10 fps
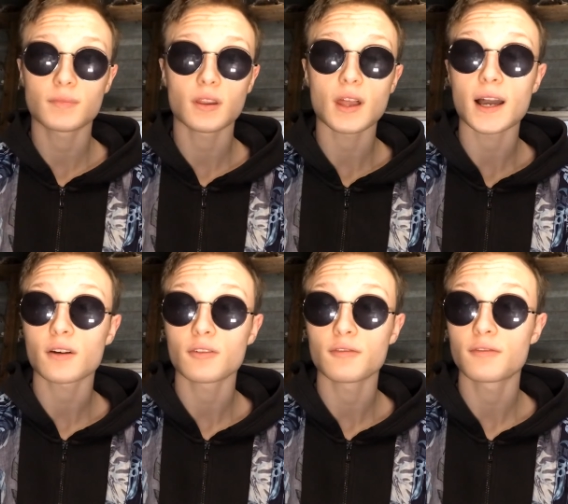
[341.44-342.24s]

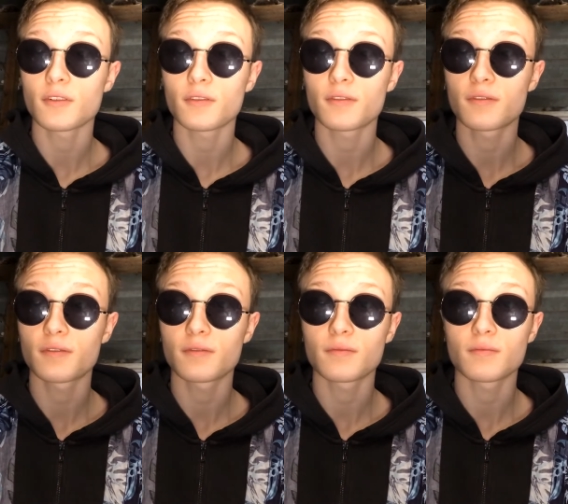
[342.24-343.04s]
lack
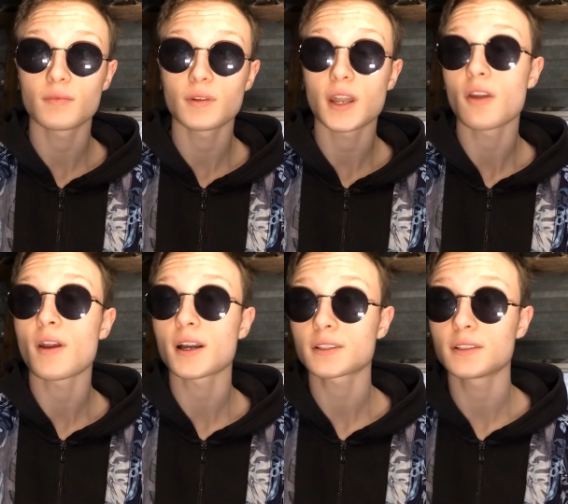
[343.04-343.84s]
of
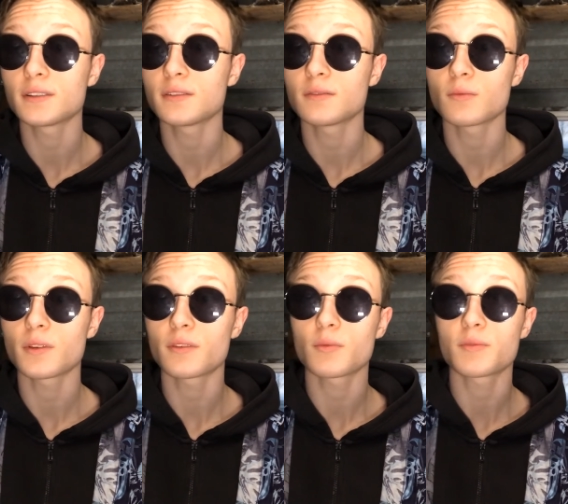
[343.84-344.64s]
interacting
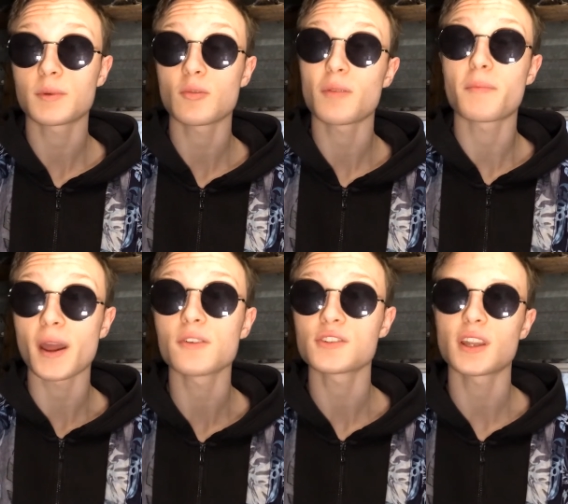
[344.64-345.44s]
with people in
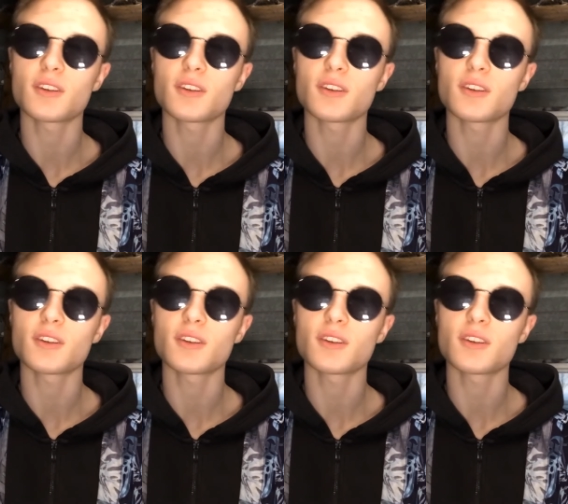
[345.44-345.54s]
person.